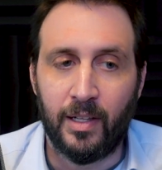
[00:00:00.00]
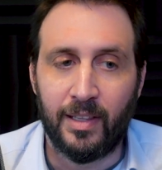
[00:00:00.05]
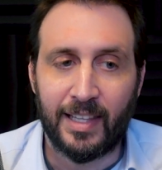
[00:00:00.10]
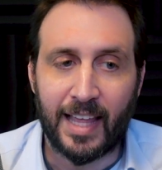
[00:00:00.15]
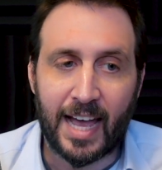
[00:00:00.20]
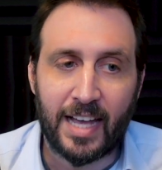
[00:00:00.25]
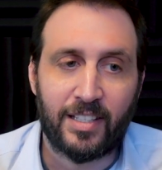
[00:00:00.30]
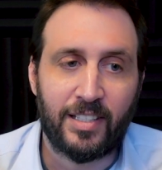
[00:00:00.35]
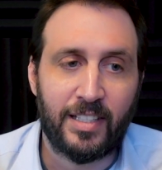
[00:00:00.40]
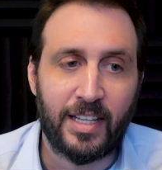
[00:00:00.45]

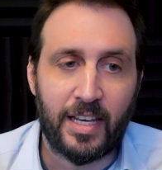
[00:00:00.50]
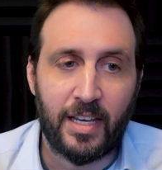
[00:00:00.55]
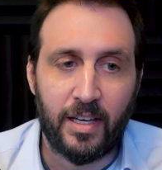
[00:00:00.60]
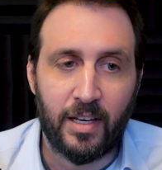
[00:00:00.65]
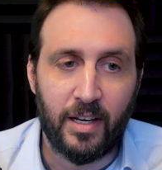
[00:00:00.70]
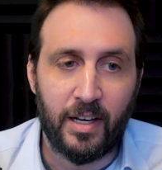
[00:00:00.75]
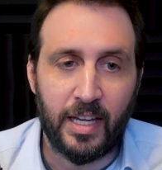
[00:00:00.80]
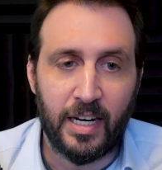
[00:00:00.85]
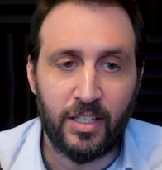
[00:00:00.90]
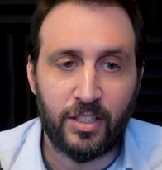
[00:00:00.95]
Lastly,
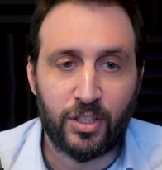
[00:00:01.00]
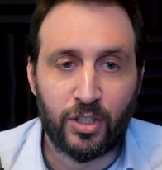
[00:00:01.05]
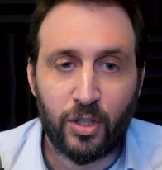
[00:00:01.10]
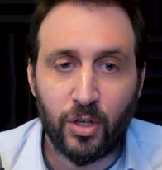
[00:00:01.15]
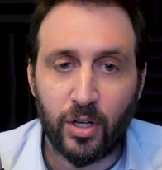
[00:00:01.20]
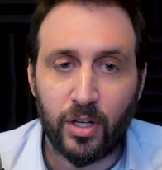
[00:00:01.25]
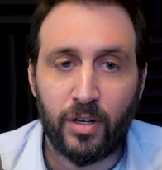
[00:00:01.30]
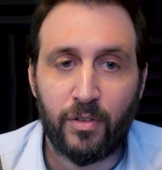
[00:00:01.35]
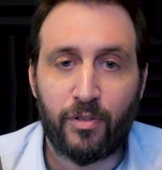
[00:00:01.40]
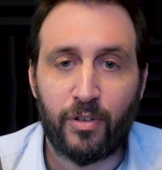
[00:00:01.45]
it is
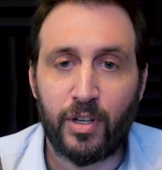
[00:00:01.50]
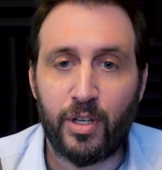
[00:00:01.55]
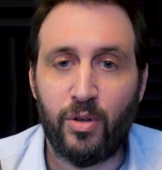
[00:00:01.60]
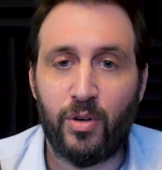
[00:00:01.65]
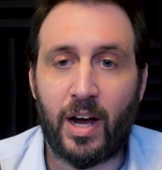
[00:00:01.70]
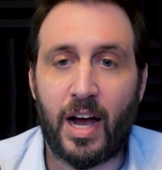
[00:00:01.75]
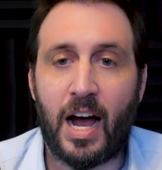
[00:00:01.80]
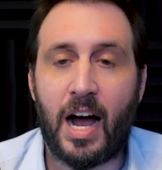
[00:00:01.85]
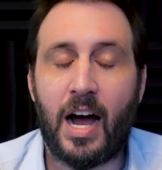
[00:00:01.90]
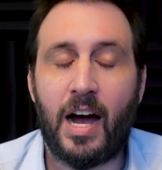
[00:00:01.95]
good for you
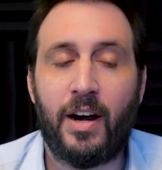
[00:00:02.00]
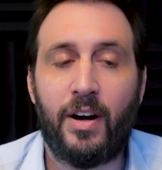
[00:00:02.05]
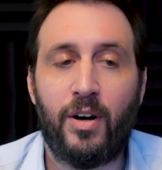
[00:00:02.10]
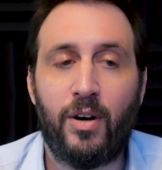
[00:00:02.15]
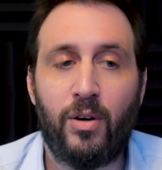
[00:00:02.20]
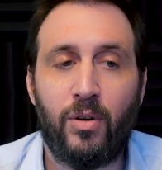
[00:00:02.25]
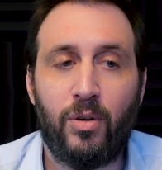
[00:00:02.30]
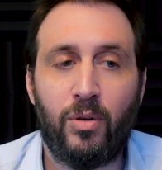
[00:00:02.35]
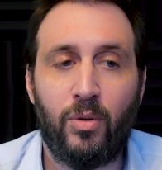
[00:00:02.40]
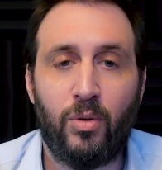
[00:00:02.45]
to
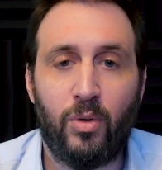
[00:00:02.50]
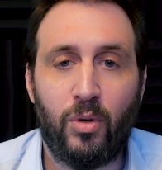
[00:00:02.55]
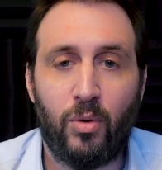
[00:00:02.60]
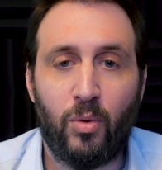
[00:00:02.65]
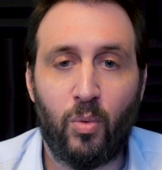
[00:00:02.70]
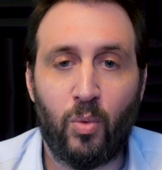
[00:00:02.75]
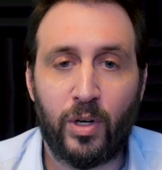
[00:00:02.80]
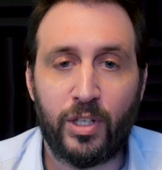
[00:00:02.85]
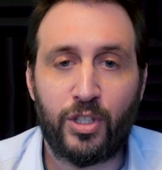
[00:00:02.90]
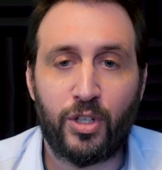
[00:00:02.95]
honor
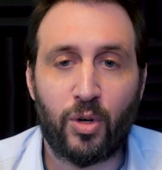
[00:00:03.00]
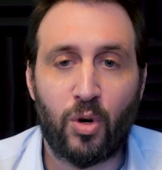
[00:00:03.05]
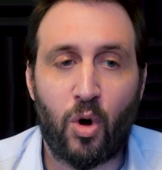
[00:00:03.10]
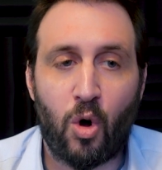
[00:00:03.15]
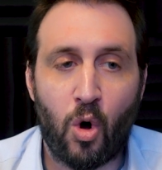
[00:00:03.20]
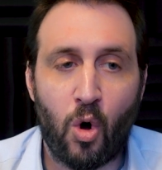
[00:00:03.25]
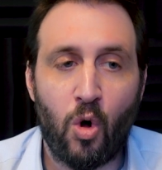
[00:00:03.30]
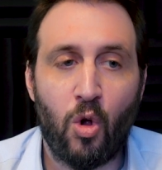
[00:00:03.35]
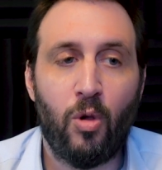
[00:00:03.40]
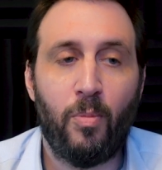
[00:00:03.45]
what your
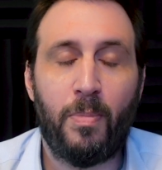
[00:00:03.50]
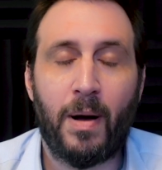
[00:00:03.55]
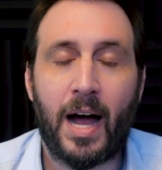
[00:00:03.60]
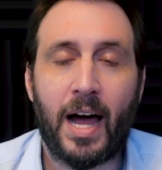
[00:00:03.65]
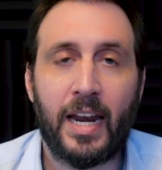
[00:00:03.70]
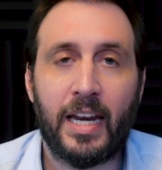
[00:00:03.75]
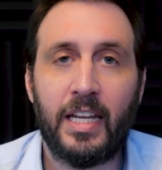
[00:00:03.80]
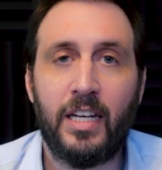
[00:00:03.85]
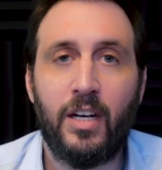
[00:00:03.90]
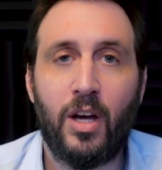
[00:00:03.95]
whole
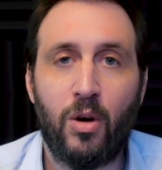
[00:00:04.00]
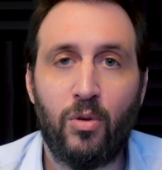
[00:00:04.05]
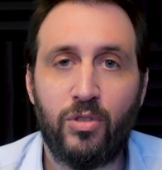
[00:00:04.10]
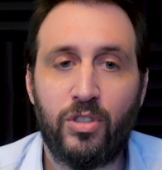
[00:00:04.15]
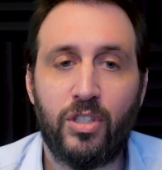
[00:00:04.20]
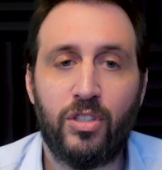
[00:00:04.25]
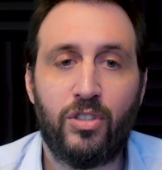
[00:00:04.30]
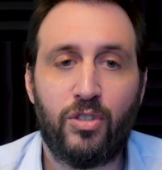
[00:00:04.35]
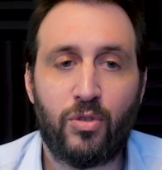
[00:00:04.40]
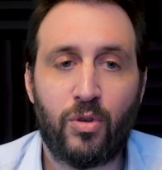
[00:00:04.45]
body
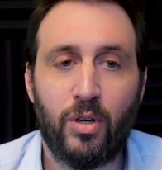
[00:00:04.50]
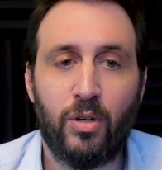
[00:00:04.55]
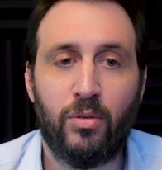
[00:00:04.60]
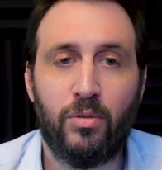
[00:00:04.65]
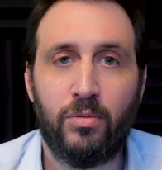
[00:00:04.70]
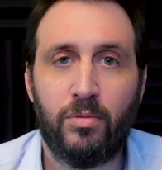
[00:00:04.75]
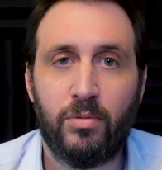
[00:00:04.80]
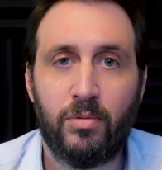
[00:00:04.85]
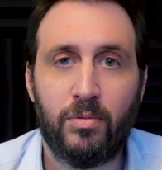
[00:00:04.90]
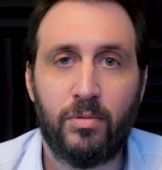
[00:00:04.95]
knows is true
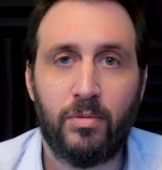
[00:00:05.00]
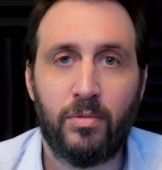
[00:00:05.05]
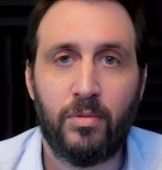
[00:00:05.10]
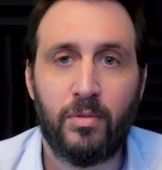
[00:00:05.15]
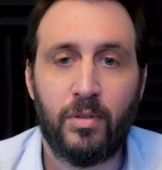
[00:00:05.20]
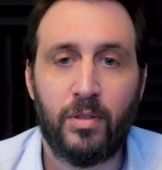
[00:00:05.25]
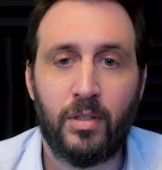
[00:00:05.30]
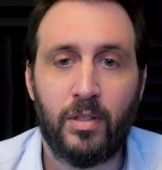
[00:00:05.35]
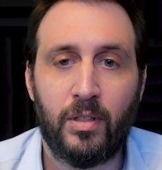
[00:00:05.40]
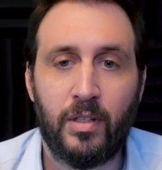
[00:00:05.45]

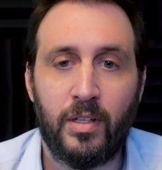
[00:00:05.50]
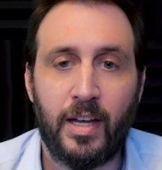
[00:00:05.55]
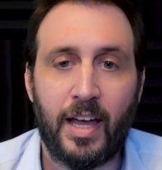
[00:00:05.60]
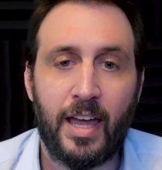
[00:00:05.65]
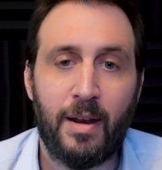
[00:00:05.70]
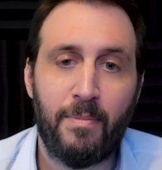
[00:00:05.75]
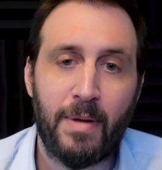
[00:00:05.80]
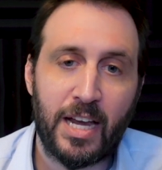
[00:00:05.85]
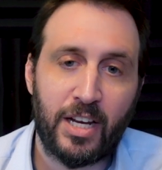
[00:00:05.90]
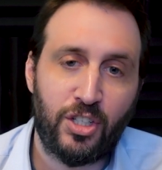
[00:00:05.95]

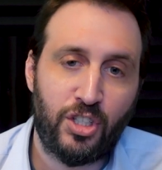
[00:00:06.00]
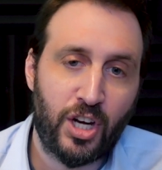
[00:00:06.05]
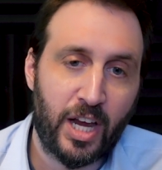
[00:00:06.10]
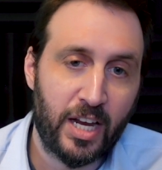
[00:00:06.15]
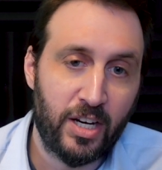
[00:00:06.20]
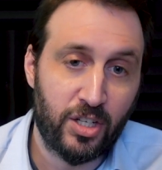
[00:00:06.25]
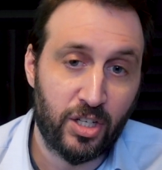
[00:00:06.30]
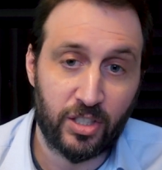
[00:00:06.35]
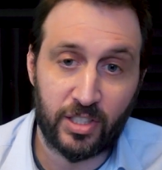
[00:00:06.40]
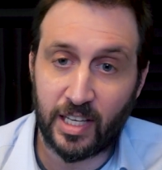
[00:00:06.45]
and make
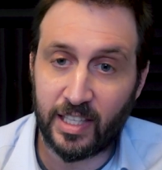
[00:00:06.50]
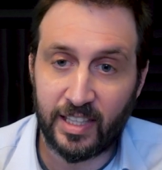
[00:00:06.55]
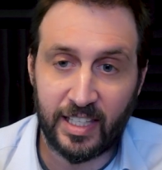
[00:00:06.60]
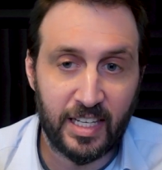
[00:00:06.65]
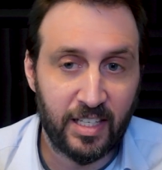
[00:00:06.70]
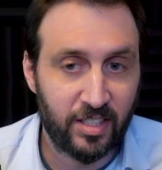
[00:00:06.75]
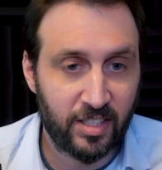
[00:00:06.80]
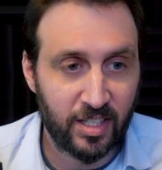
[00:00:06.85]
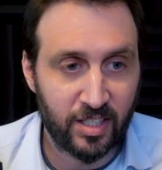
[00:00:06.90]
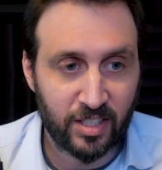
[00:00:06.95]
changes, at
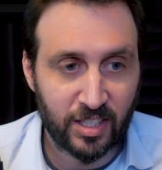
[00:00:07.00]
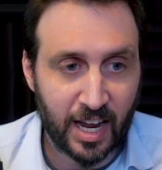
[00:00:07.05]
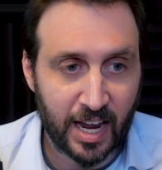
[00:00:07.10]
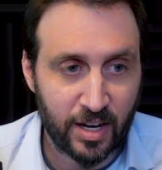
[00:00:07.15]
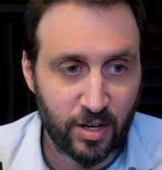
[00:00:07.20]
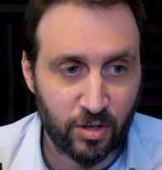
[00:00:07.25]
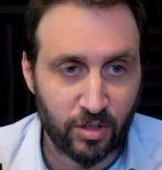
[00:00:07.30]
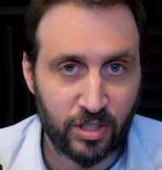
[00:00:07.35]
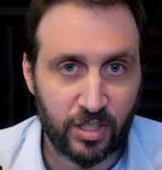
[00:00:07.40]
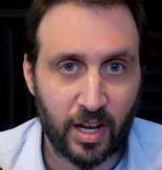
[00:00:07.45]
least
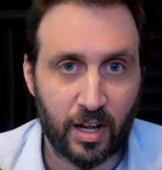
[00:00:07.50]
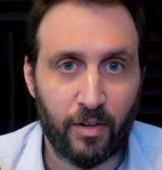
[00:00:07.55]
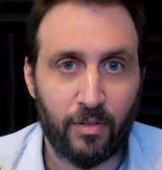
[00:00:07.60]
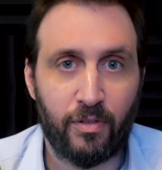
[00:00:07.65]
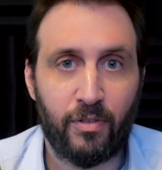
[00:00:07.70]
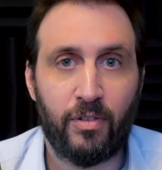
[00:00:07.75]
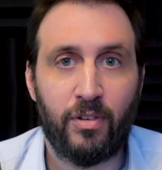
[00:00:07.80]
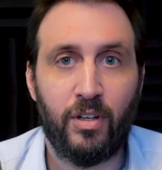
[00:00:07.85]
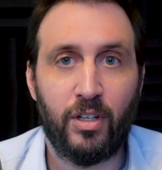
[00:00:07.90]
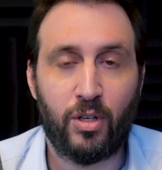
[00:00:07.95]
inside
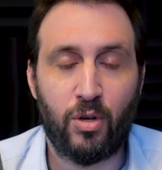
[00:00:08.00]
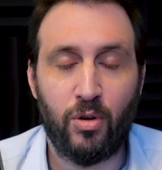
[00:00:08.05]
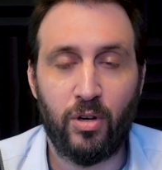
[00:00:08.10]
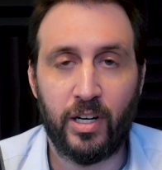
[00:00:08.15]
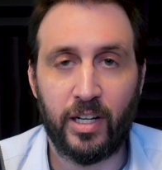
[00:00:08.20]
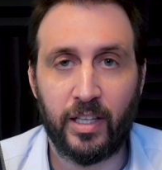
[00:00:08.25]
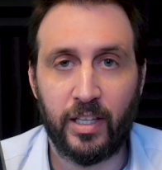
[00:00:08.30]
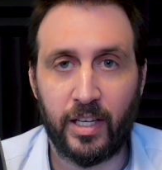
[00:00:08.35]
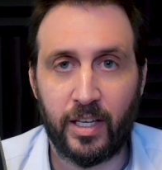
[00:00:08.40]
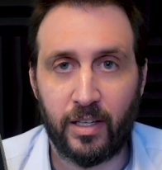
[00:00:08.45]
yourself,
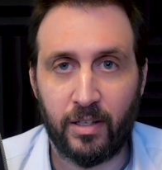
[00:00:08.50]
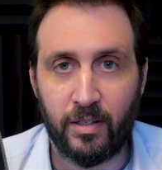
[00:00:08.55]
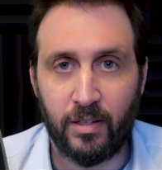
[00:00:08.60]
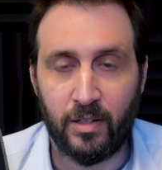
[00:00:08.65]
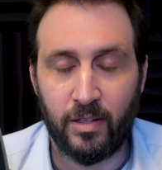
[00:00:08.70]
accordingly.